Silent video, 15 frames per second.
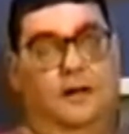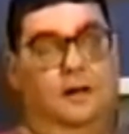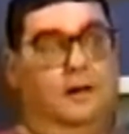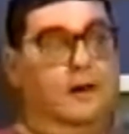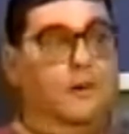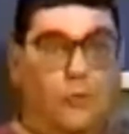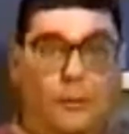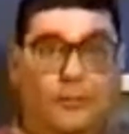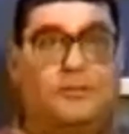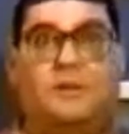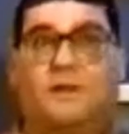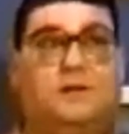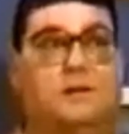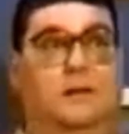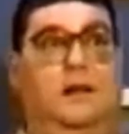And I
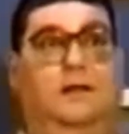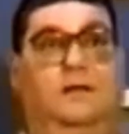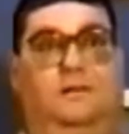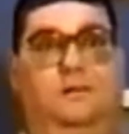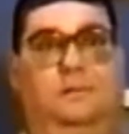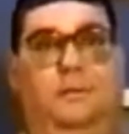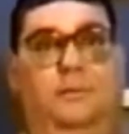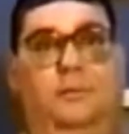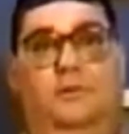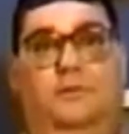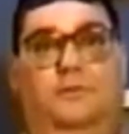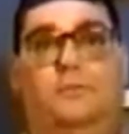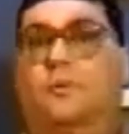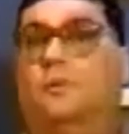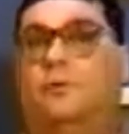represent a lot of these people
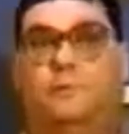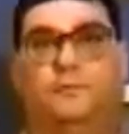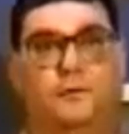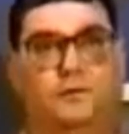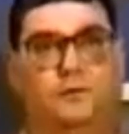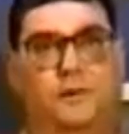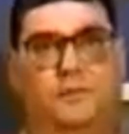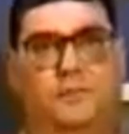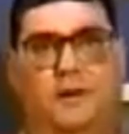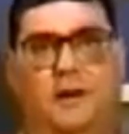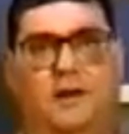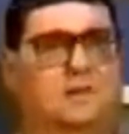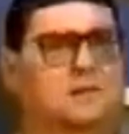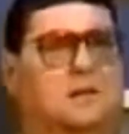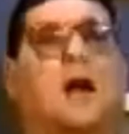on pure First Amendment
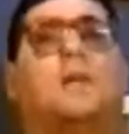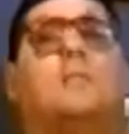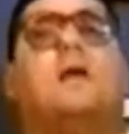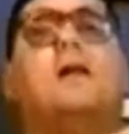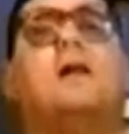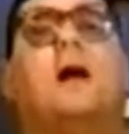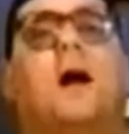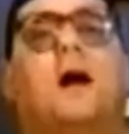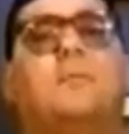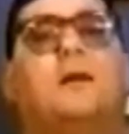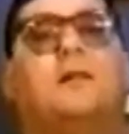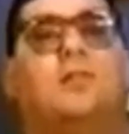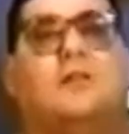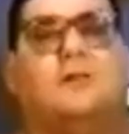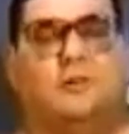cases. I may
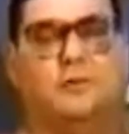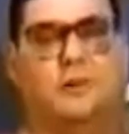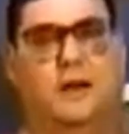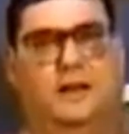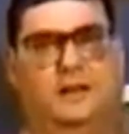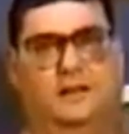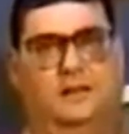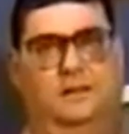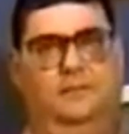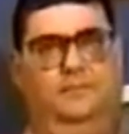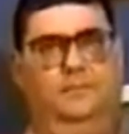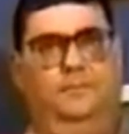think they're nuts.